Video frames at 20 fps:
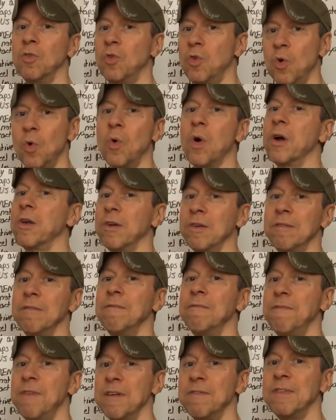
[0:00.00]
two
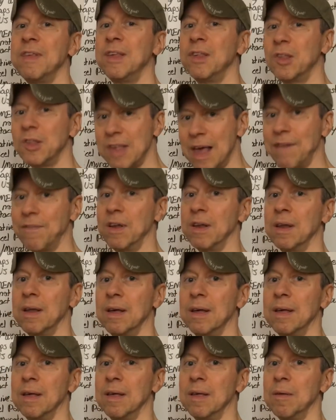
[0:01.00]
hundred fifty-seven
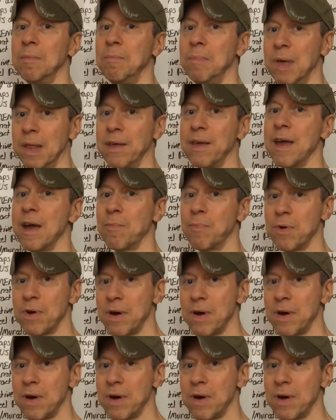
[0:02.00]
milliampere